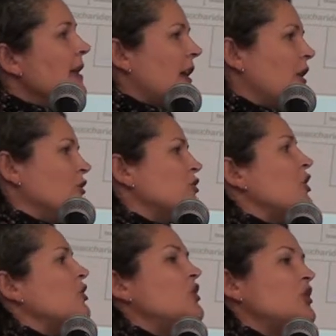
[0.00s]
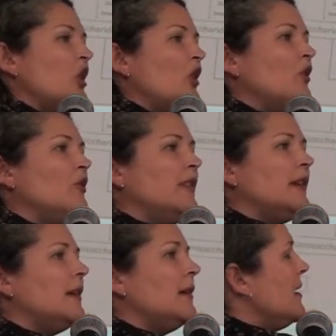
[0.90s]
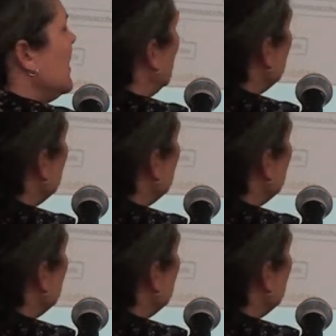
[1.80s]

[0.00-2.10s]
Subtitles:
They also show the